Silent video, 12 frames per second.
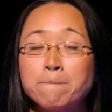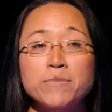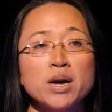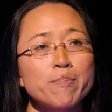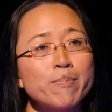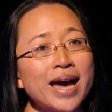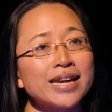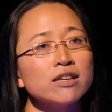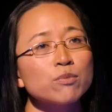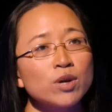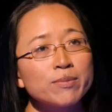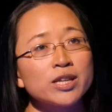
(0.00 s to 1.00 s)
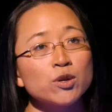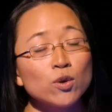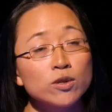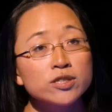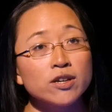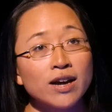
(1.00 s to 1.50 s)
But men and women
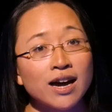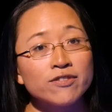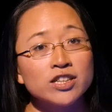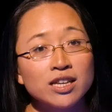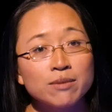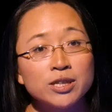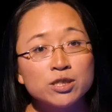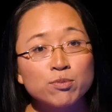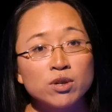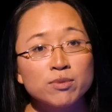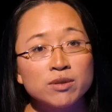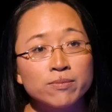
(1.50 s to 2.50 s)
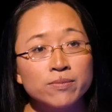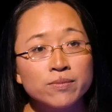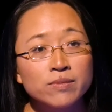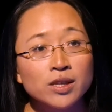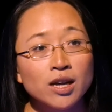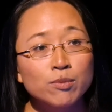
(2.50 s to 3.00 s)
also have an image problem,
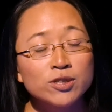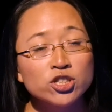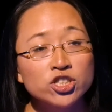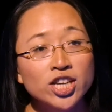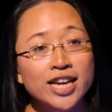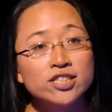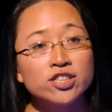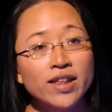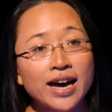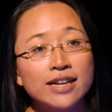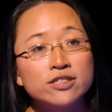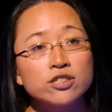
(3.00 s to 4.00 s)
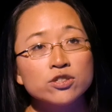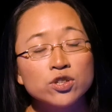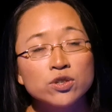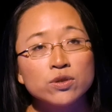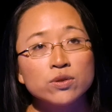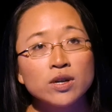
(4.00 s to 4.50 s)
and we should change that
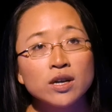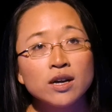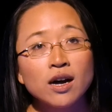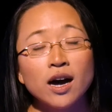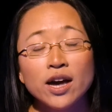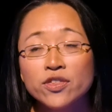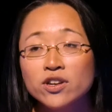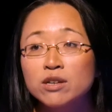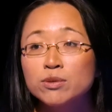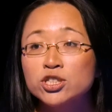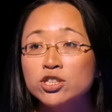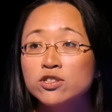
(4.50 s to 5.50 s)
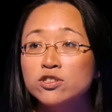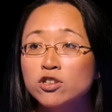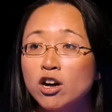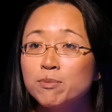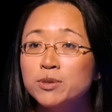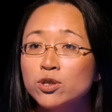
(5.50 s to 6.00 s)
too. I think we should
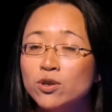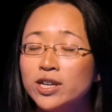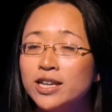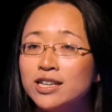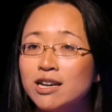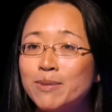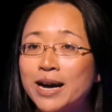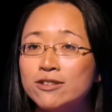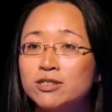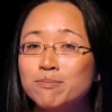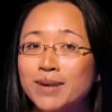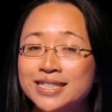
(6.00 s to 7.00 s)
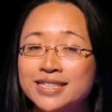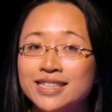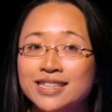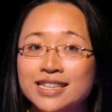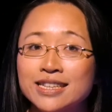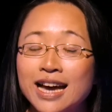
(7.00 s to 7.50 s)
stop talking about
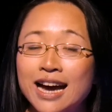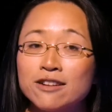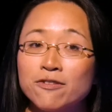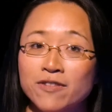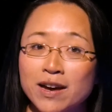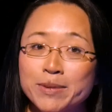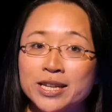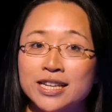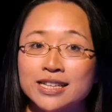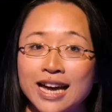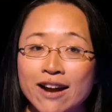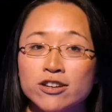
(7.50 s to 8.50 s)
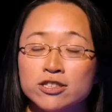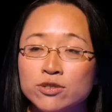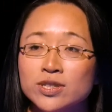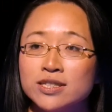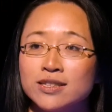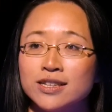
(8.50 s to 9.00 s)
masculine and feminine
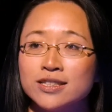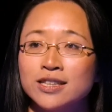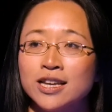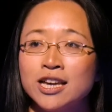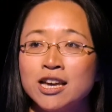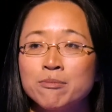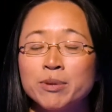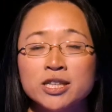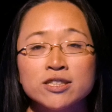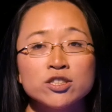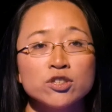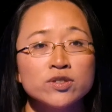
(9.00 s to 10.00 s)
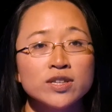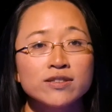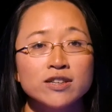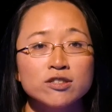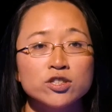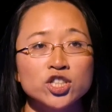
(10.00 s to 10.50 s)
characteristics, because
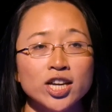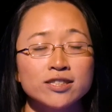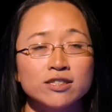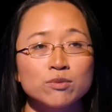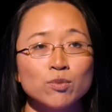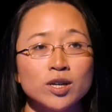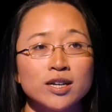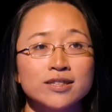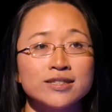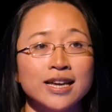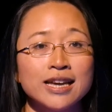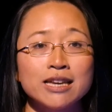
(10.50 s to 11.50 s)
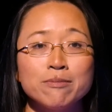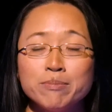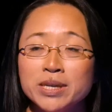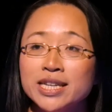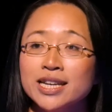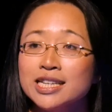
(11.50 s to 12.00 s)
using those gendered words
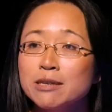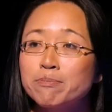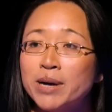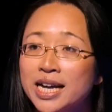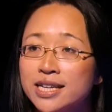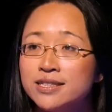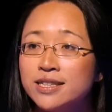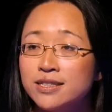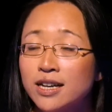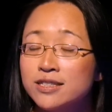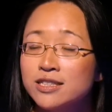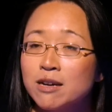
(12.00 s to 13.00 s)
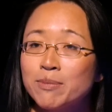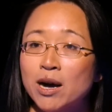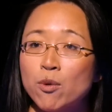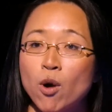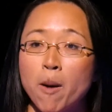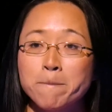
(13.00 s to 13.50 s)
immediately biases us
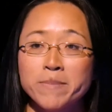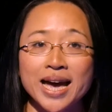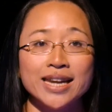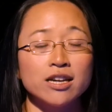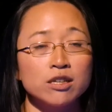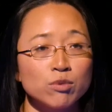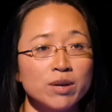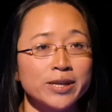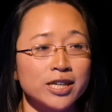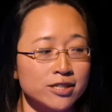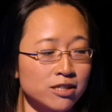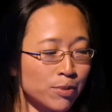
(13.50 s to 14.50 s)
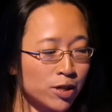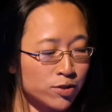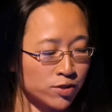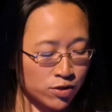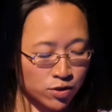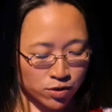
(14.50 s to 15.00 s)
about what men and women are
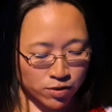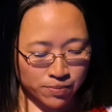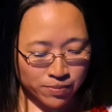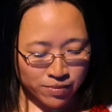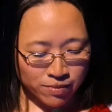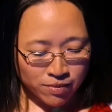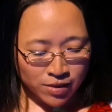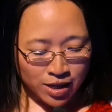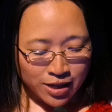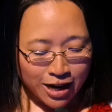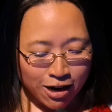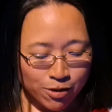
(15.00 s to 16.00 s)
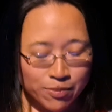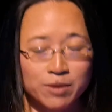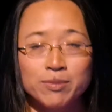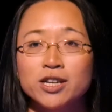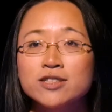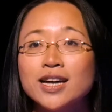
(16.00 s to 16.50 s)
supposed to do.
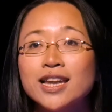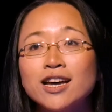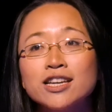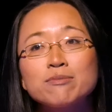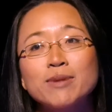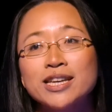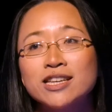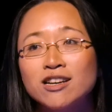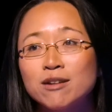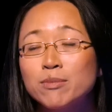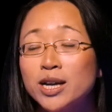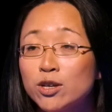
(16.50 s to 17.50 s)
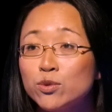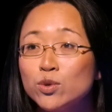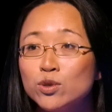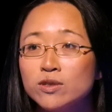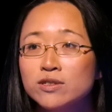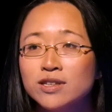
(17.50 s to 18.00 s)
Now, because I like making up my own
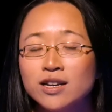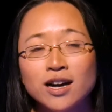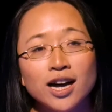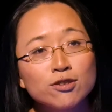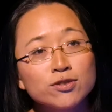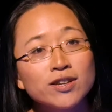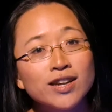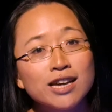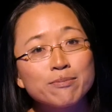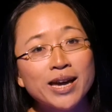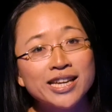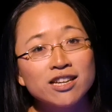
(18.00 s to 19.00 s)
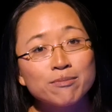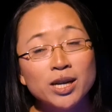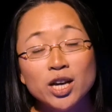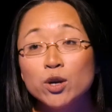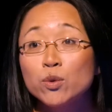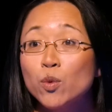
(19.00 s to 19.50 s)
rules, I also like making up
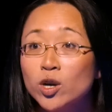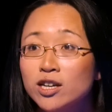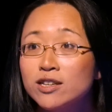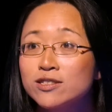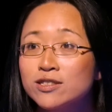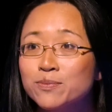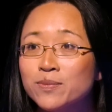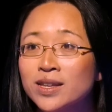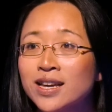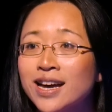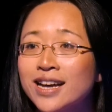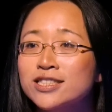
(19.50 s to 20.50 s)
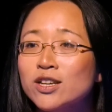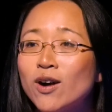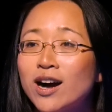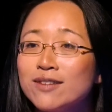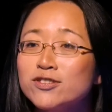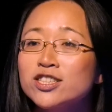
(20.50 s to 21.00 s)
my own words. And so
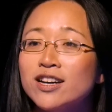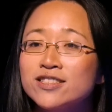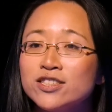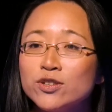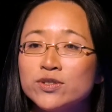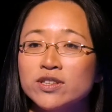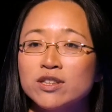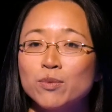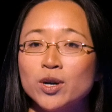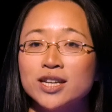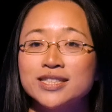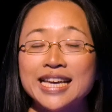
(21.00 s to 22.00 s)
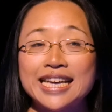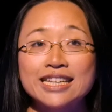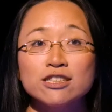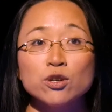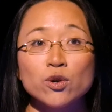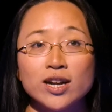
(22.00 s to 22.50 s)
I've started using the words
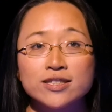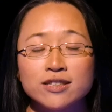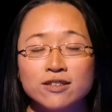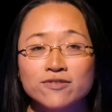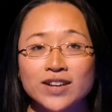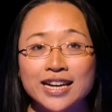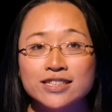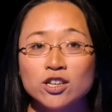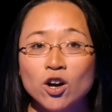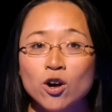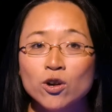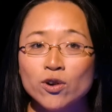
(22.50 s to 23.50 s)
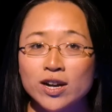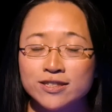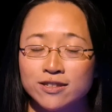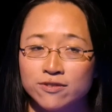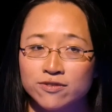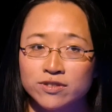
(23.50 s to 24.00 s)
ingressive and
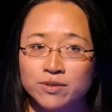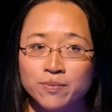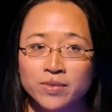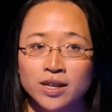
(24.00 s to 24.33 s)
congressive.